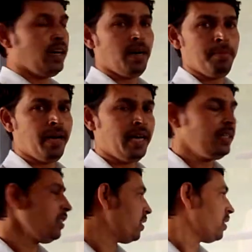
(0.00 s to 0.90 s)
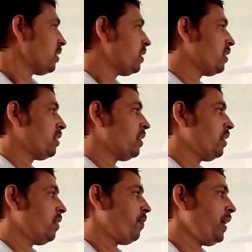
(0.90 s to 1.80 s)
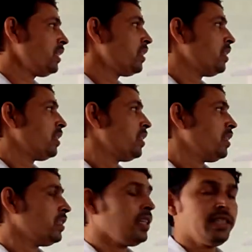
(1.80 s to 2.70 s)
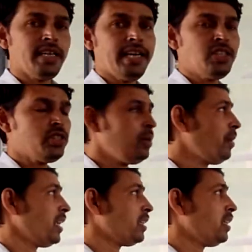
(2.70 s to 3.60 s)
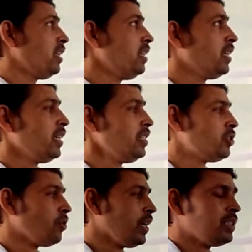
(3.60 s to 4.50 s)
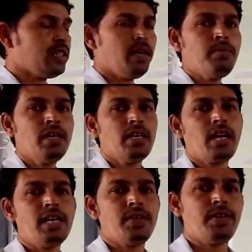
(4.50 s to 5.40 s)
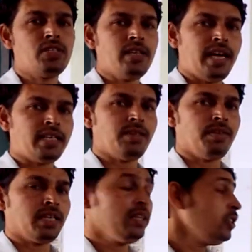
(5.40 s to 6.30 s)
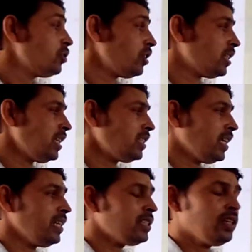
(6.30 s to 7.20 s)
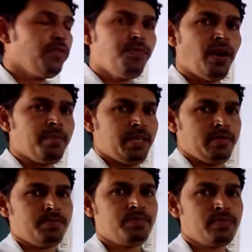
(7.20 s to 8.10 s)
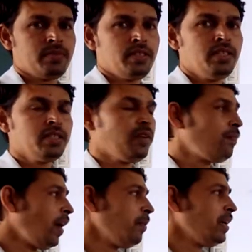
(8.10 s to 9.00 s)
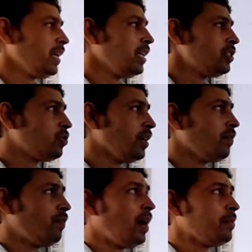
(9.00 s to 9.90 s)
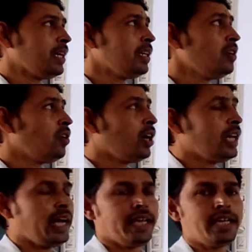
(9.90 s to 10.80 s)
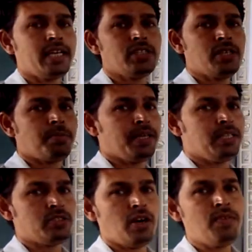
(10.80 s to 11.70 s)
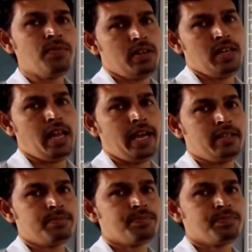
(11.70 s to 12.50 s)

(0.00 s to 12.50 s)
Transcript: a man with the traditional method is doing some cultivation activity. So this is farming. The farmer is doing farming on an agriculture piece of land.